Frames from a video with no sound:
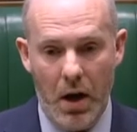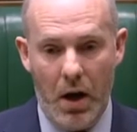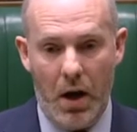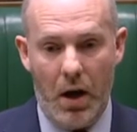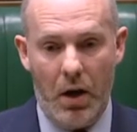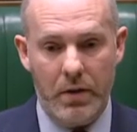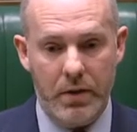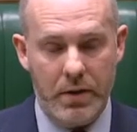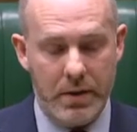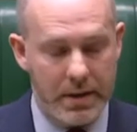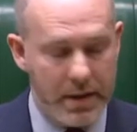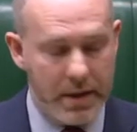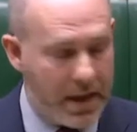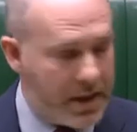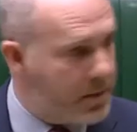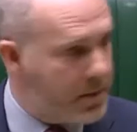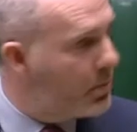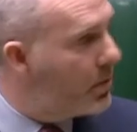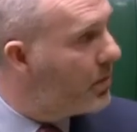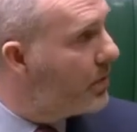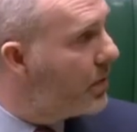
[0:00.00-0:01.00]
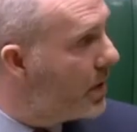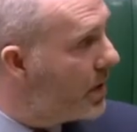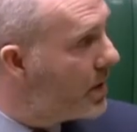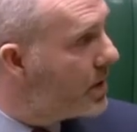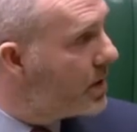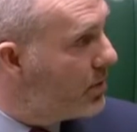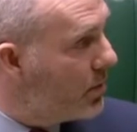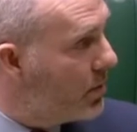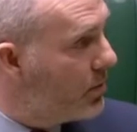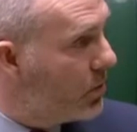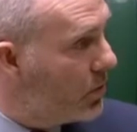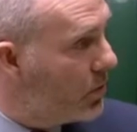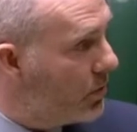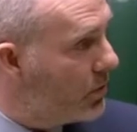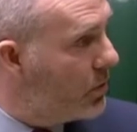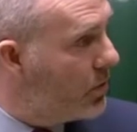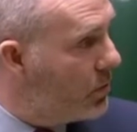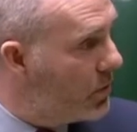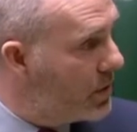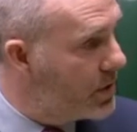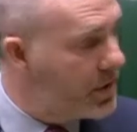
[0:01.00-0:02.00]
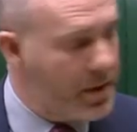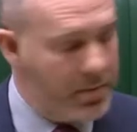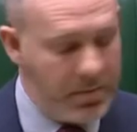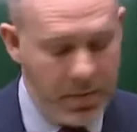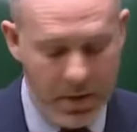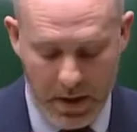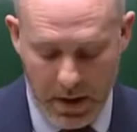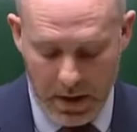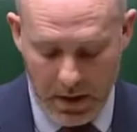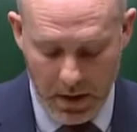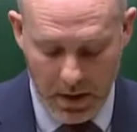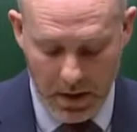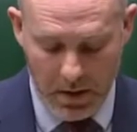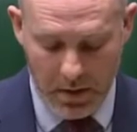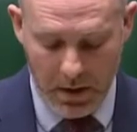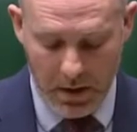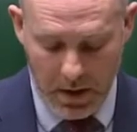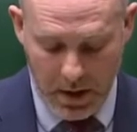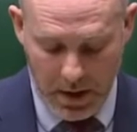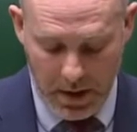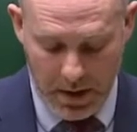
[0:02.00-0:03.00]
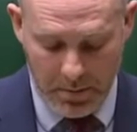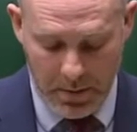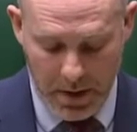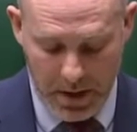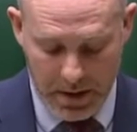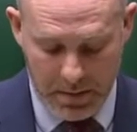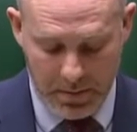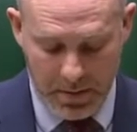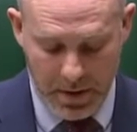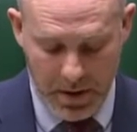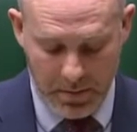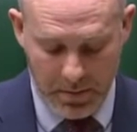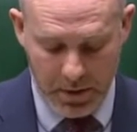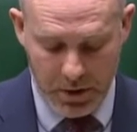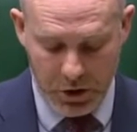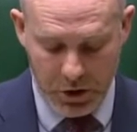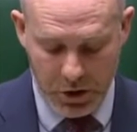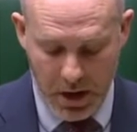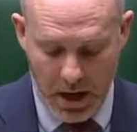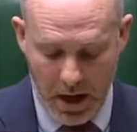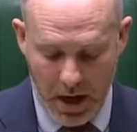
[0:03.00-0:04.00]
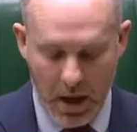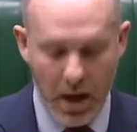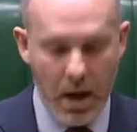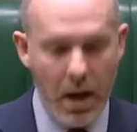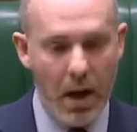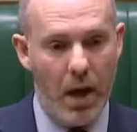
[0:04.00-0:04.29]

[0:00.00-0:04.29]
are desperate for this to be brought forward, something that I and my department share.